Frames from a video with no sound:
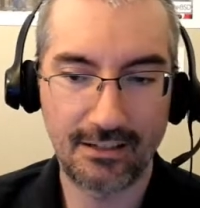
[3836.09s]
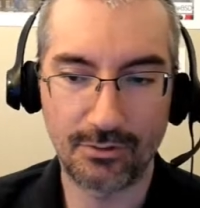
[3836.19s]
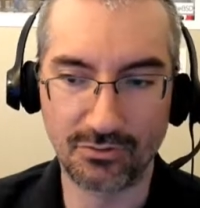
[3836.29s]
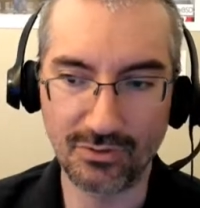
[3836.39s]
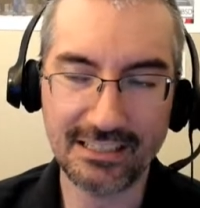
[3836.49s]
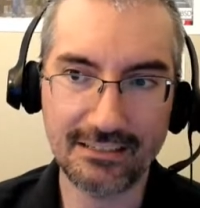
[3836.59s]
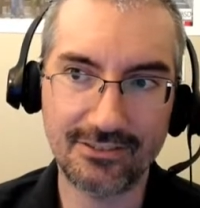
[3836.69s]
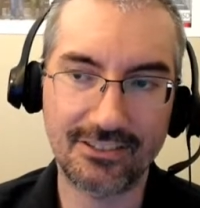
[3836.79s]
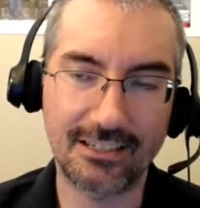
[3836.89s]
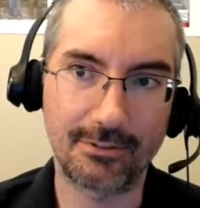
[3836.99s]
What's really
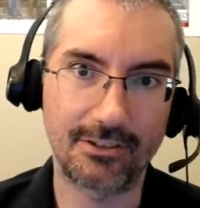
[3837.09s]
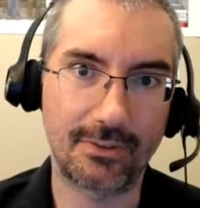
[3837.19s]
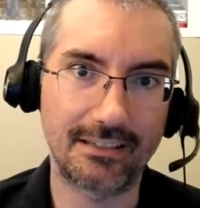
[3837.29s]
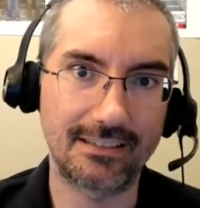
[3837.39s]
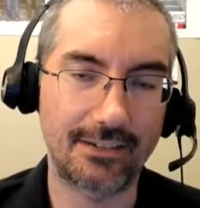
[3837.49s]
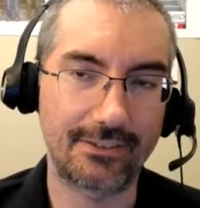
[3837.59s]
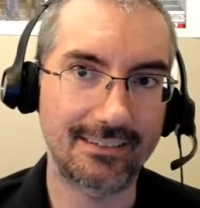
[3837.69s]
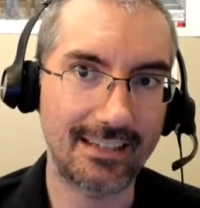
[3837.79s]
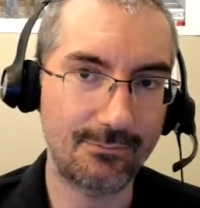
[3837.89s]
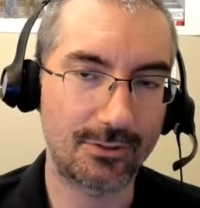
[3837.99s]
interesting about the way ZFS
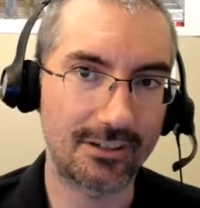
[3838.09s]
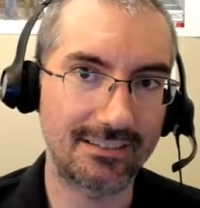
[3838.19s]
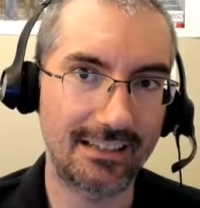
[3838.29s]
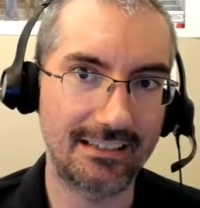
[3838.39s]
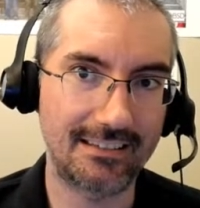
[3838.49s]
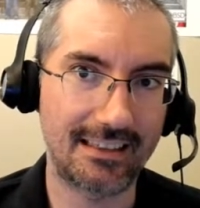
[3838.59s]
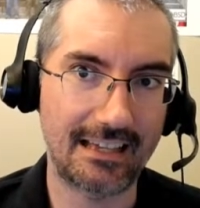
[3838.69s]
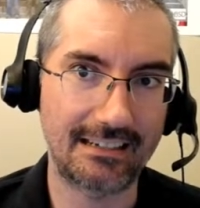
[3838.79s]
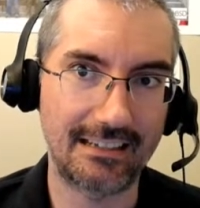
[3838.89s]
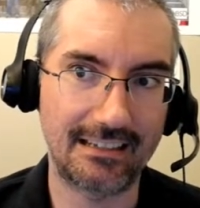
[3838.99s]
send works is
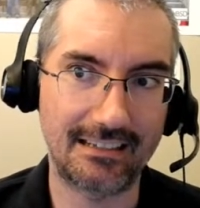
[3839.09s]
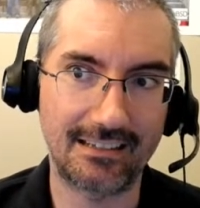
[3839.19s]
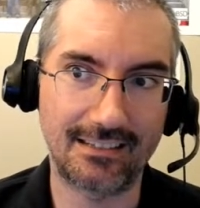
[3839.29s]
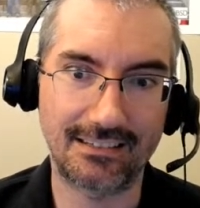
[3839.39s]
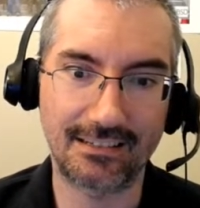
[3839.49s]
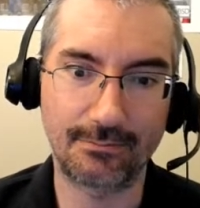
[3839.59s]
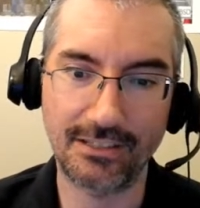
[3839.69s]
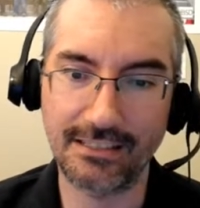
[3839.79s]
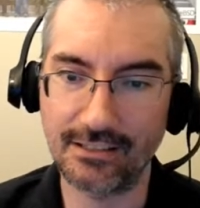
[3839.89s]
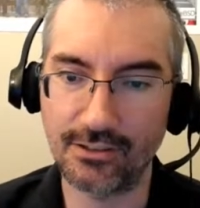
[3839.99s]
that it is completely